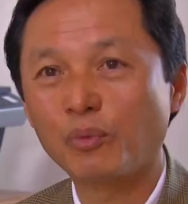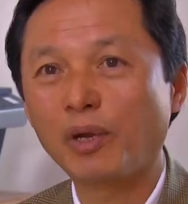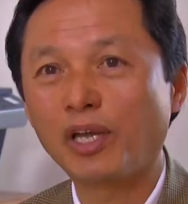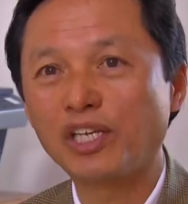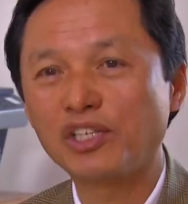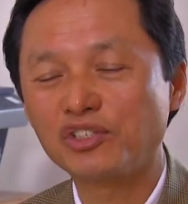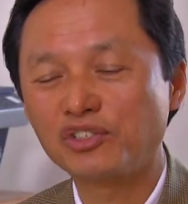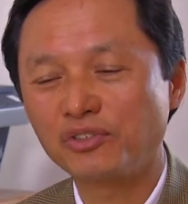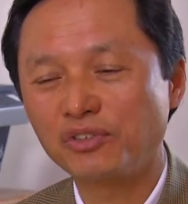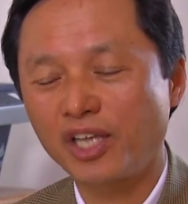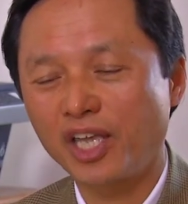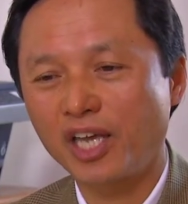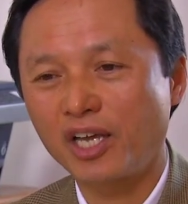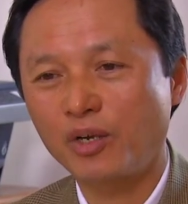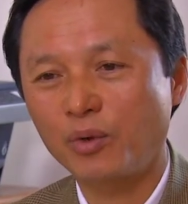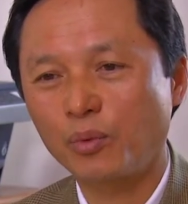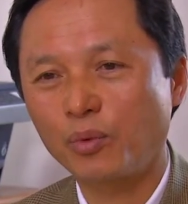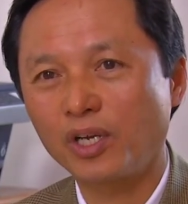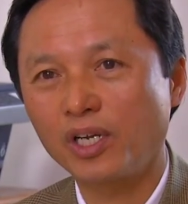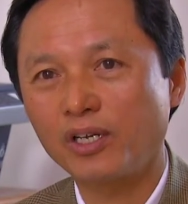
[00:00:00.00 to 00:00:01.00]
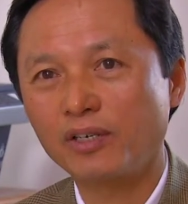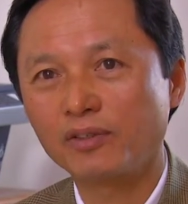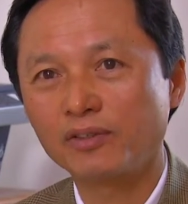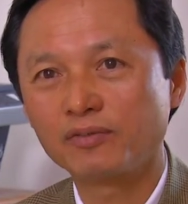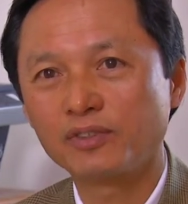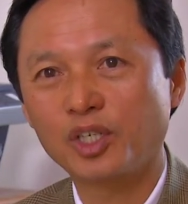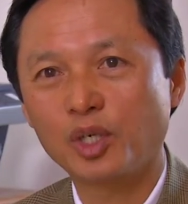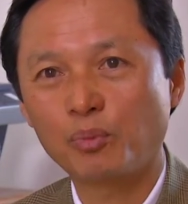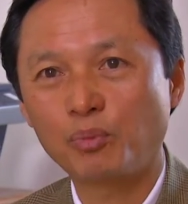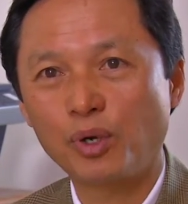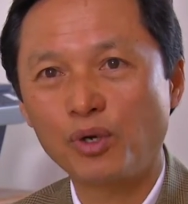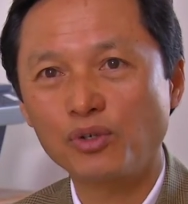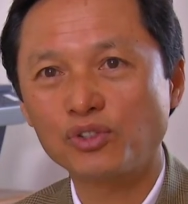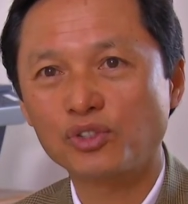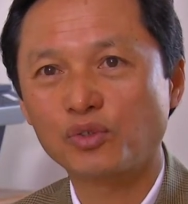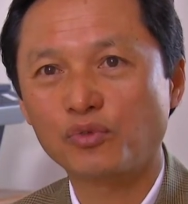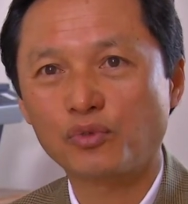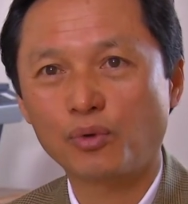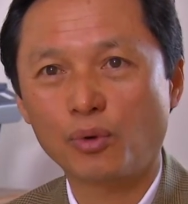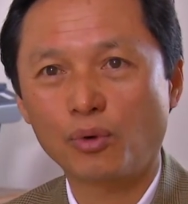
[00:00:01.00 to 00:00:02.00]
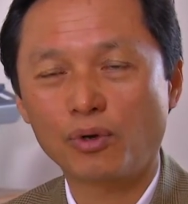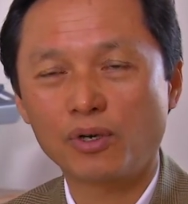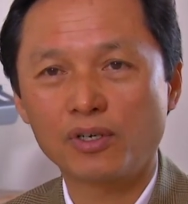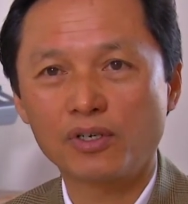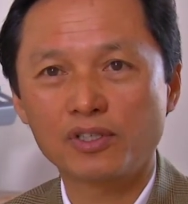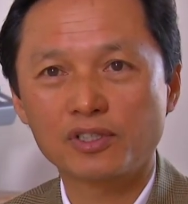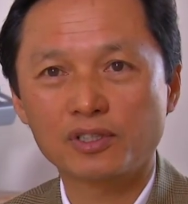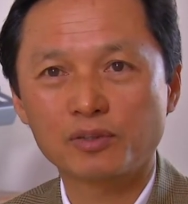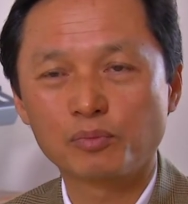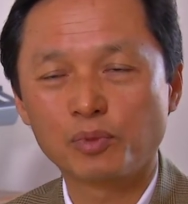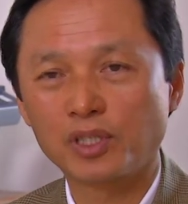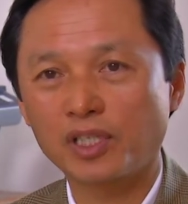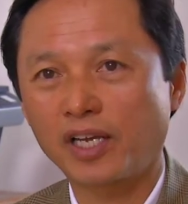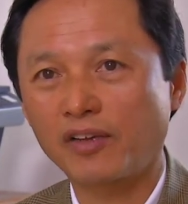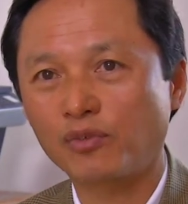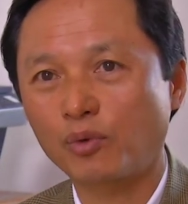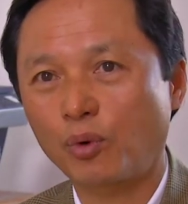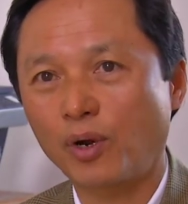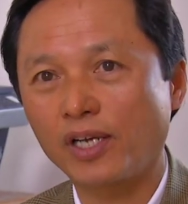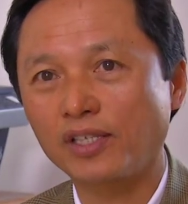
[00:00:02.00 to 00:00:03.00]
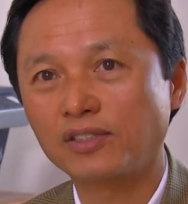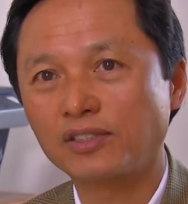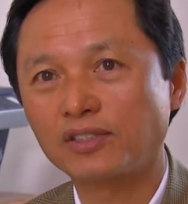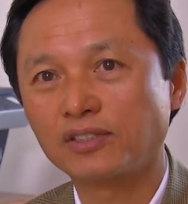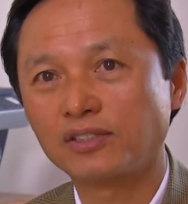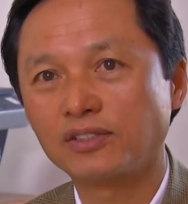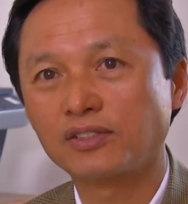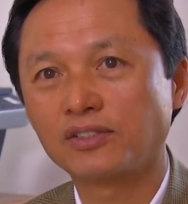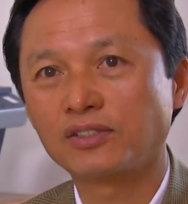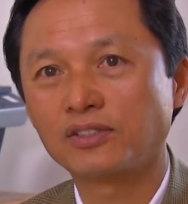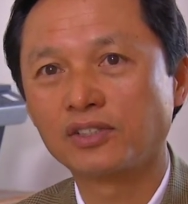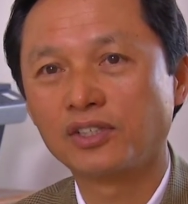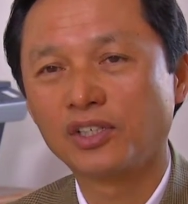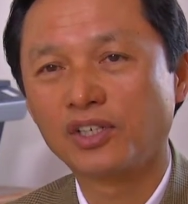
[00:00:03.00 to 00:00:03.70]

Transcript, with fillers: am I into now? Well, you know, post-divorce, midlife crisis,